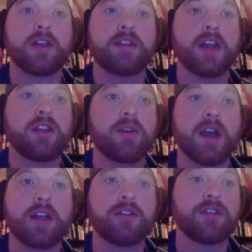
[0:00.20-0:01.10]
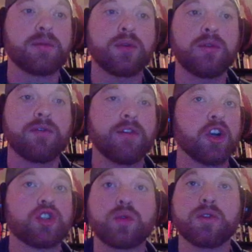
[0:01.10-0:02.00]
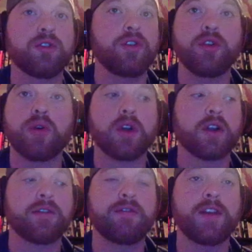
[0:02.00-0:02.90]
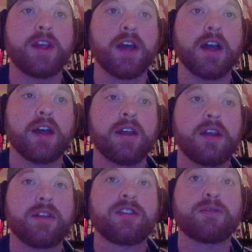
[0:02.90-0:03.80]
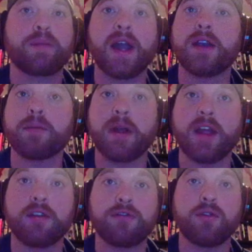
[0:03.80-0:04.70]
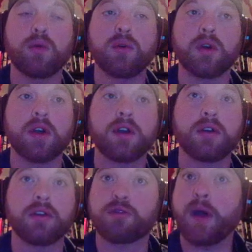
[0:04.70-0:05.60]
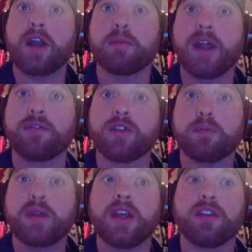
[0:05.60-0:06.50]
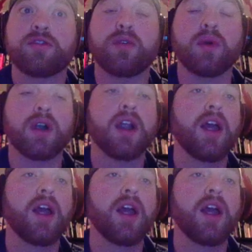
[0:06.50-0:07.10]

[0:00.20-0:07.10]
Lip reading: take you guys through virtual New York via Spider-Man 4 or Spider-Man for the PS4.